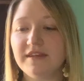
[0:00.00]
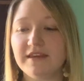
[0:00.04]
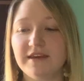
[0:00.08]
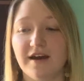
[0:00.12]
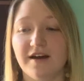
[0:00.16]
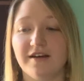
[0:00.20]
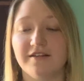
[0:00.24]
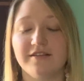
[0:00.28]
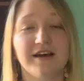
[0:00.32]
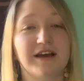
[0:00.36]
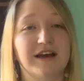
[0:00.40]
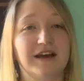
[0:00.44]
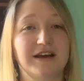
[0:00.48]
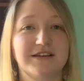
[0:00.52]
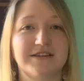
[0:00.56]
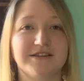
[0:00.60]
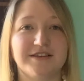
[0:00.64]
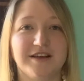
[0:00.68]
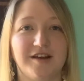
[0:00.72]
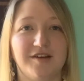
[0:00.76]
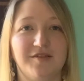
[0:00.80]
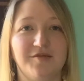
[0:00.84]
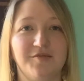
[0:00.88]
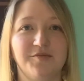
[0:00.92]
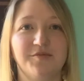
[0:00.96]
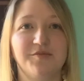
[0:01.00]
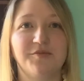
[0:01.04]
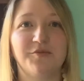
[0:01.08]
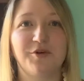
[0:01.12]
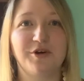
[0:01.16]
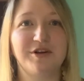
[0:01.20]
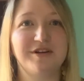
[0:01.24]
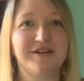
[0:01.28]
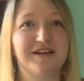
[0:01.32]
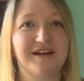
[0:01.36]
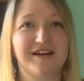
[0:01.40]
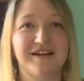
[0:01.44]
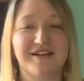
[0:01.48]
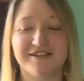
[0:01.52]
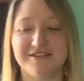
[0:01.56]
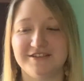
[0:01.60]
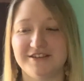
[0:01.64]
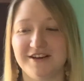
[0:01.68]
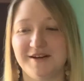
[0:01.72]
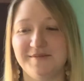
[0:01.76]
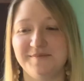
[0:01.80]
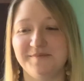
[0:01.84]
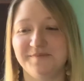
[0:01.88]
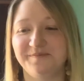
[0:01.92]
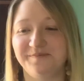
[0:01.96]
yeah, like I said, one day at a
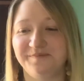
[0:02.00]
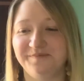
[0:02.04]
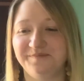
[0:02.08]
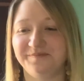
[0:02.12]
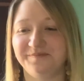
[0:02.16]
time.